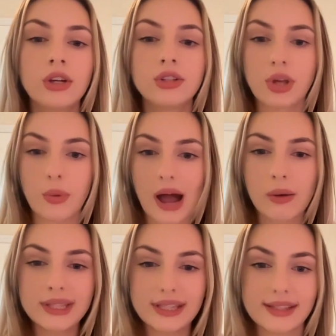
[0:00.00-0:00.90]
So how
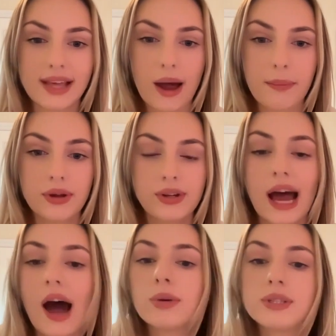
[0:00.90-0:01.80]
has this happened?
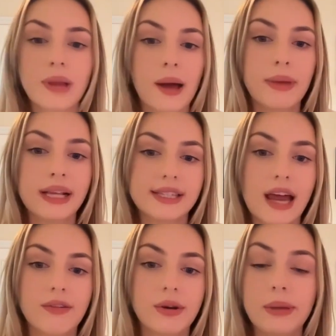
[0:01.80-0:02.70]
How has plant-based
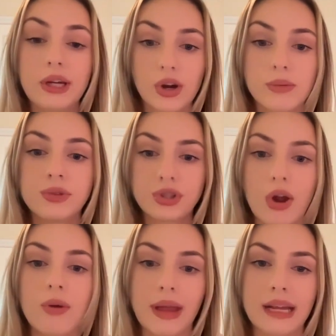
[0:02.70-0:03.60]
dairy become
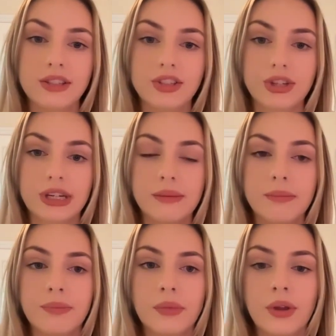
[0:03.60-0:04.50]
so
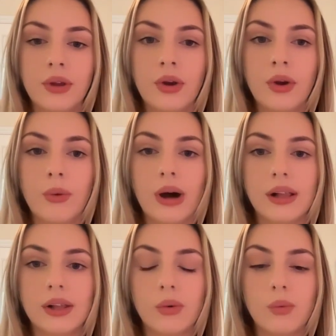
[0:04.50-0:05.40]
mainstream?
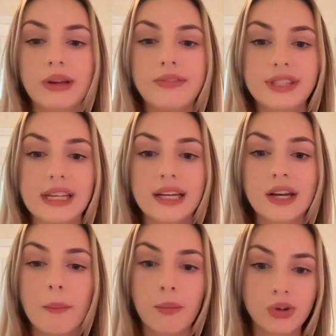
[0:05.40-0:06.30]
Well, we've seen
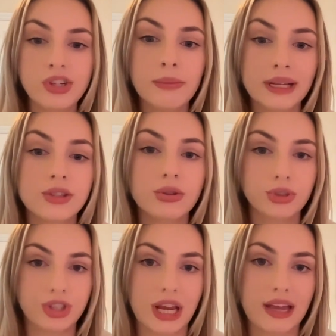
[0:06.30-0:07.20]
a monumental
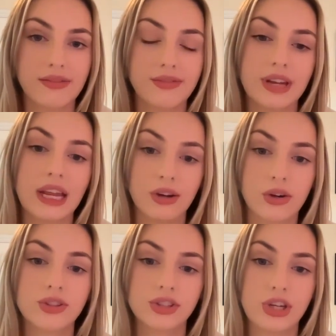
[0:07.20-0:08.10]
shift in
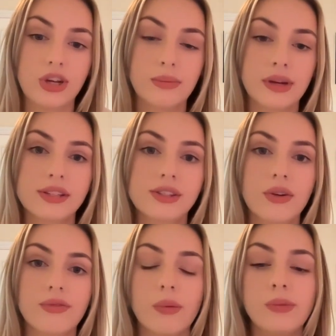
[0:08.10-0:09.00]
consumers
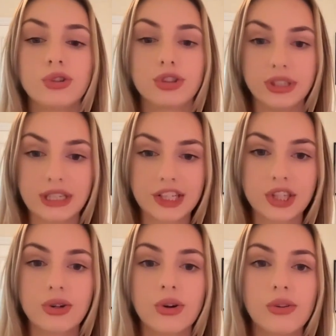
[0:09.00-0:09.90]
from your
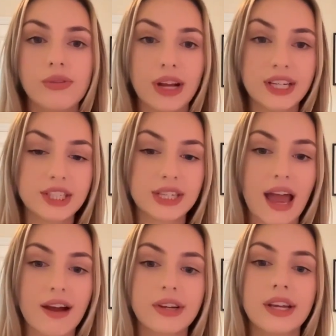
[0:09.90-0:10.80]
traditional
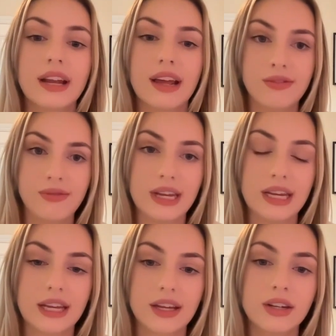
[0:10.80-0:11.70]
vegetarian and
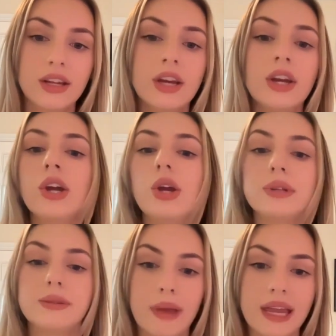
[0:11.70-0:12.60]
vegan who
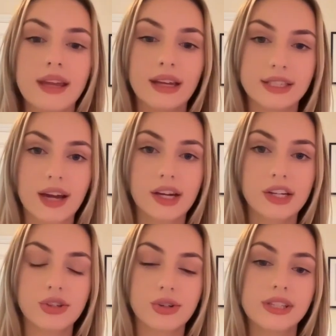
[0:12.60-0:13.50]
is making a
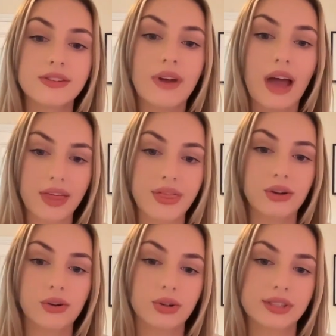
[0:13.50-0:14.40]
diet choice for
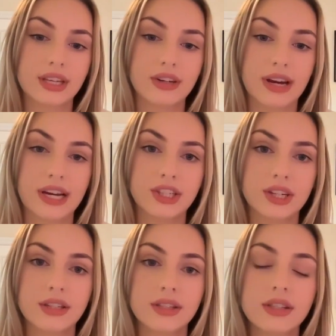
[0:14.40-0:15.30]
ethical
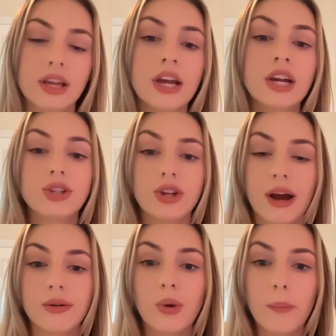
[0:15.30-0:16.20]
considerations to
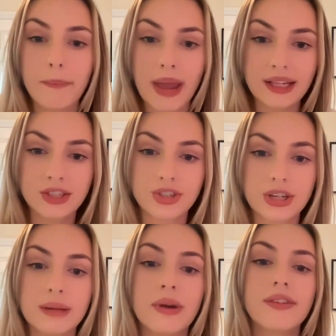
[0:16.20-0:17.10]
now your
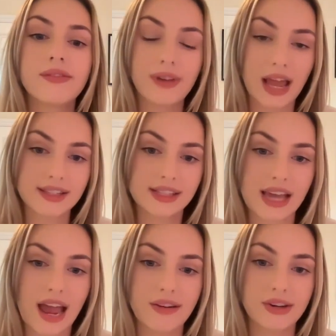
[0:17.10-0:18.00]
mainstream
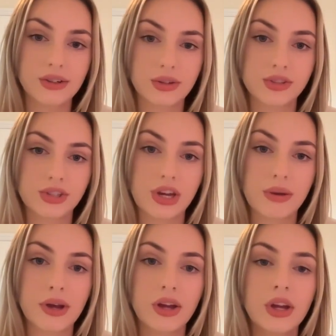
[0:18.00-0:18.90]
flexitarian
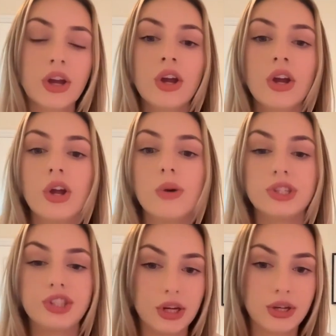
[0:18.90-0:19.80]
consumer who
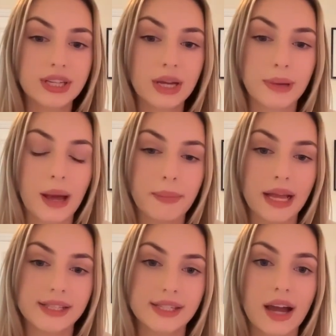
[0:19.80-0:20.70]
is choosing a
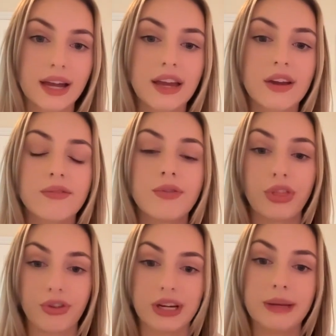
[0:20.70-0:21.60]
plant-based diet for
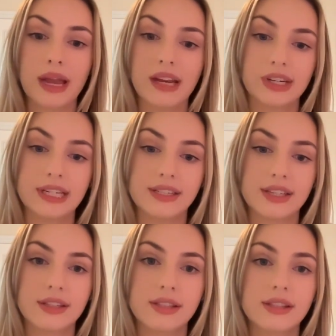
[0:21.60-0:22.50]
3 main
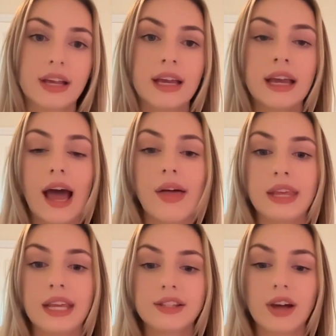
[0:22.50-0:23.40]
reasons. And
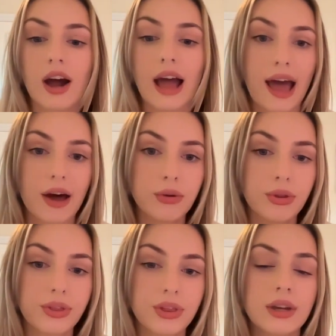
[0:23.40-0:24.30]
these are health,
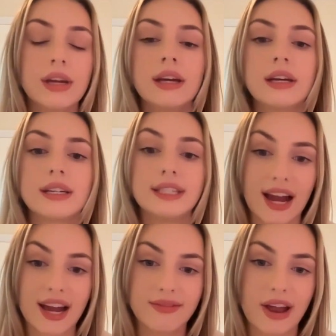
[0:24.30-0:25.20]

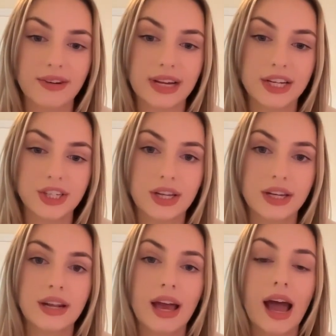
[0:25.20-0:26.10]
diet
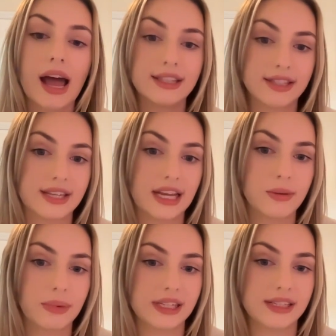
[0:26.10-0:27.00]
variation, and
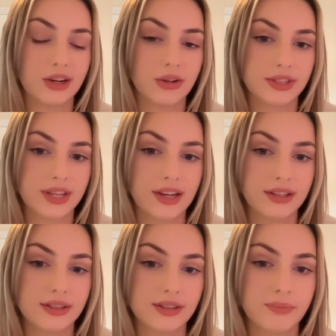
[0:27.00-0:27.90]
sustainability
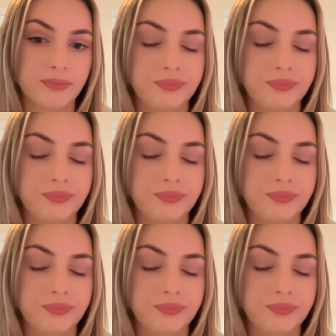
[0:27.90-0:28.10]
concerns.